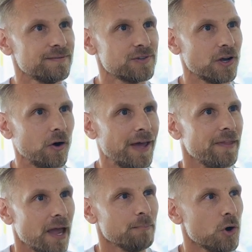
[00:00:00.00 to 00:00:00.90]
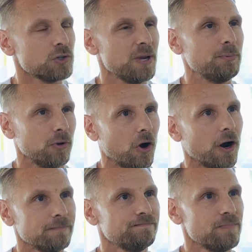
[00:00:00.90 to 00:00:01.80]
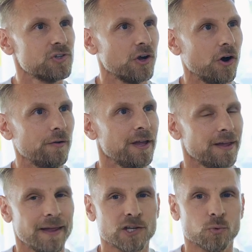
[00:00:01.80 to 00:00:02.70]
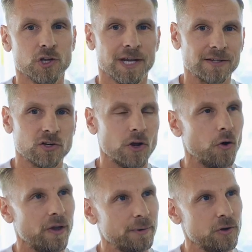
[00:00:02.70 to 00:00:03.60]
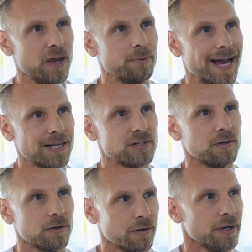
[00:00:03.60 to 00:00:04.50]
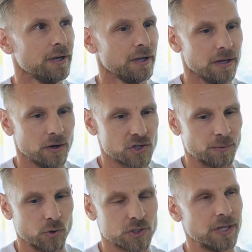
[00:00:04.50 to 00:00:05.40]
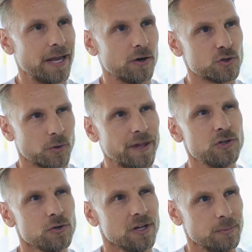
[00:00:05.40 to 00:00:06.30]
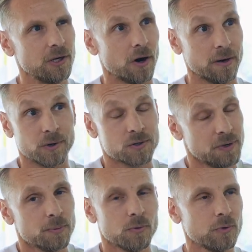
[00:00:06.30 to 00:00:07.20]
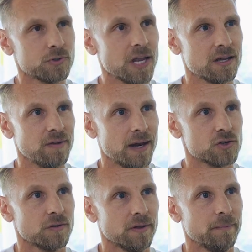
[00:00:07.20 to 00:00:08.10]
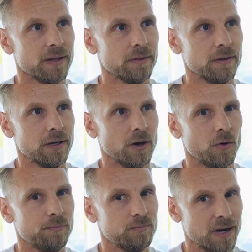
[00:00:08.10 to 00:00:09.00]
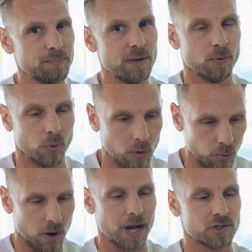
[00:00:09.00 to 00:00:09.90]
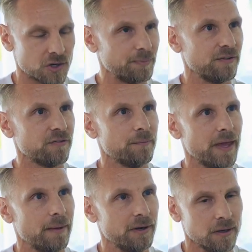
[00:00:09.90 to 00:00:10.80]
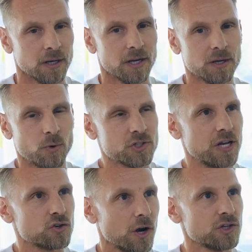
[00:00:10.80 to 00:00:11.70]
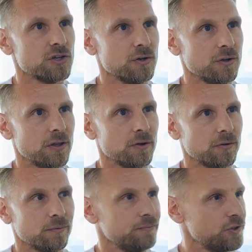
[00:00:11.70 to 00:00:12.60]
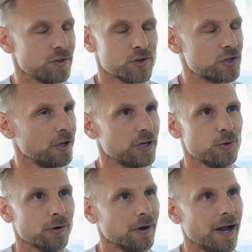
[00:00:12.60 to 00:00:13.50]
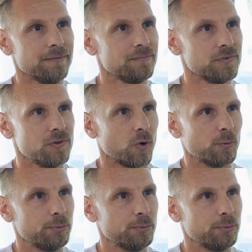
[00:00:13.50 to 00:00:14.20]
so and, and most people are so that's when you get to know them and you get past their, you know, some of those layers where they do need to be guarded because people will take advantage of them and, you know, many people will want something from them. And once they trust you, they're just like you or I normal